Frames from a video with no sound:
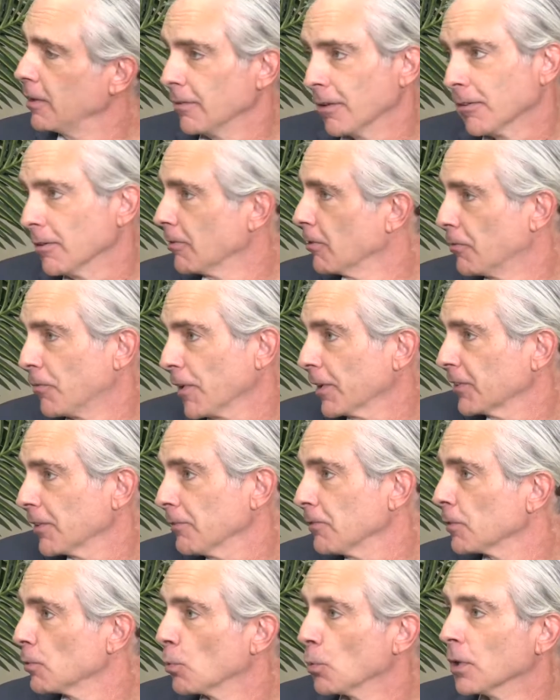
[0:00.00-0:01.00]
affects
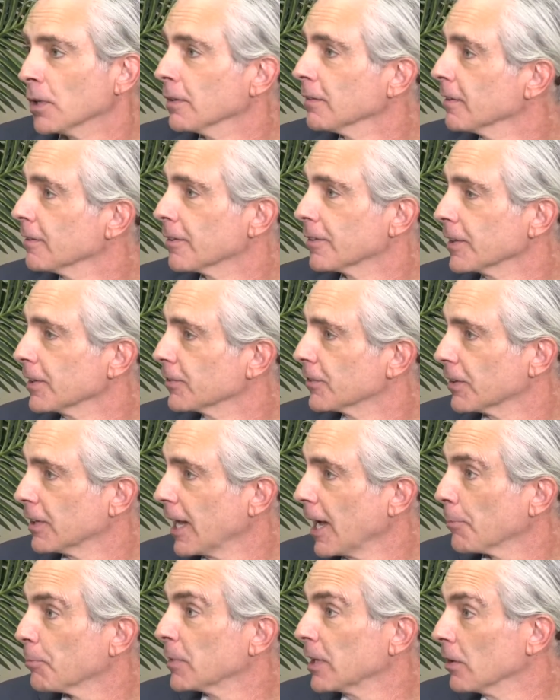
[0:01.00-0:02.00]
everyone. The things that
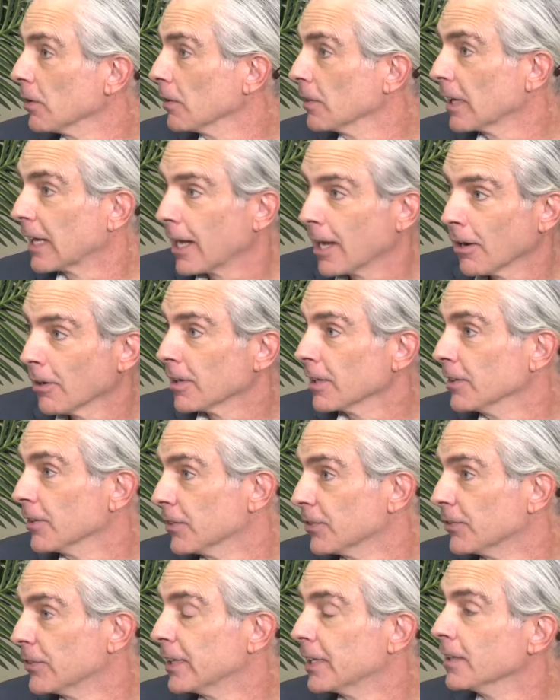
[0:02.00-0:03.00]
happen here in the county and the
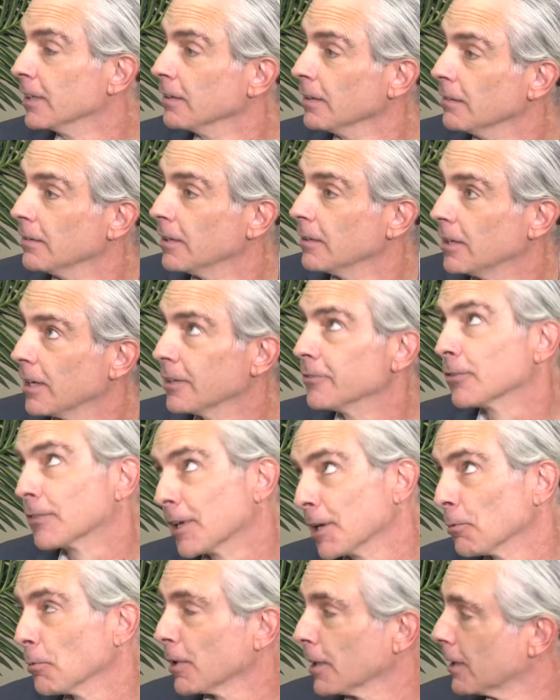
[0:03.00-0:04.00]
city and
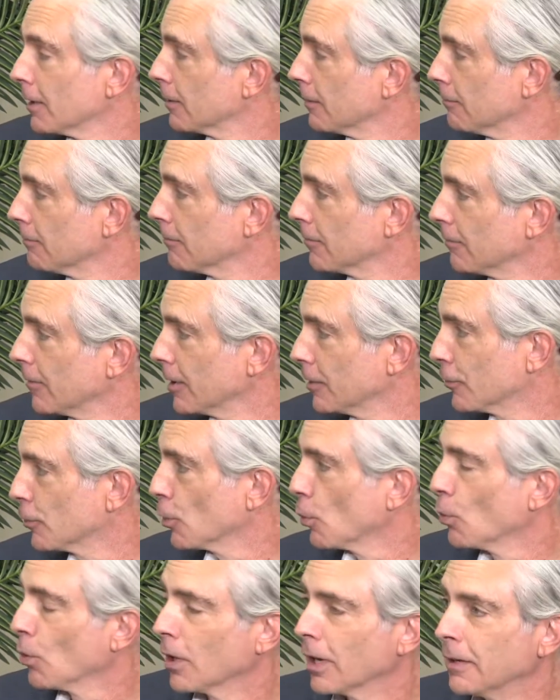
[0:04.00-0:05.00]
statewide and so
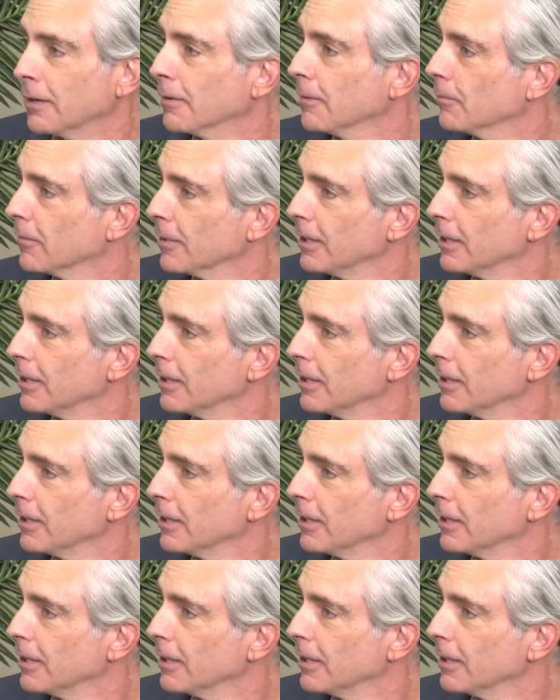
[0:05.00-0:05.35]
on.